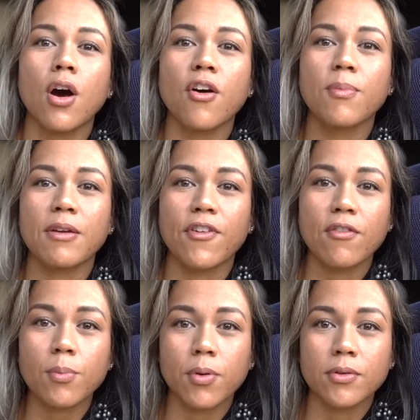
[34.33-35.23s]
of my
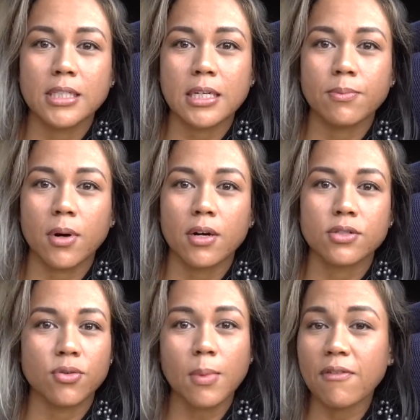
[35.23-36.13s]
favorite protein
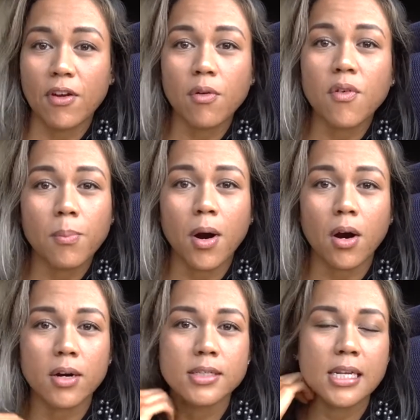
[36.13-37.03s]
bars or my favorite
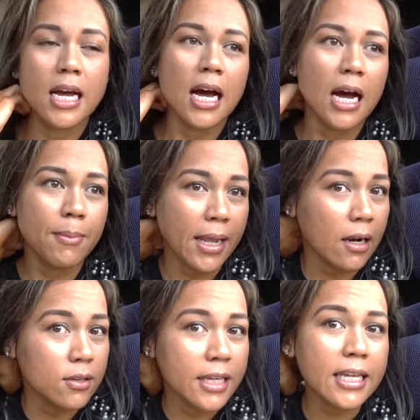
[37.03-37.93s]
bars, um, and
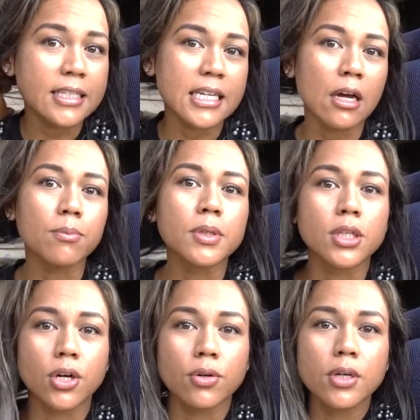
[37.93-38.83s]
I'll link it down
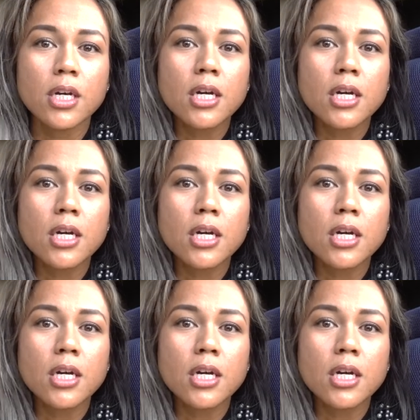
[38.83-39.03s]
below.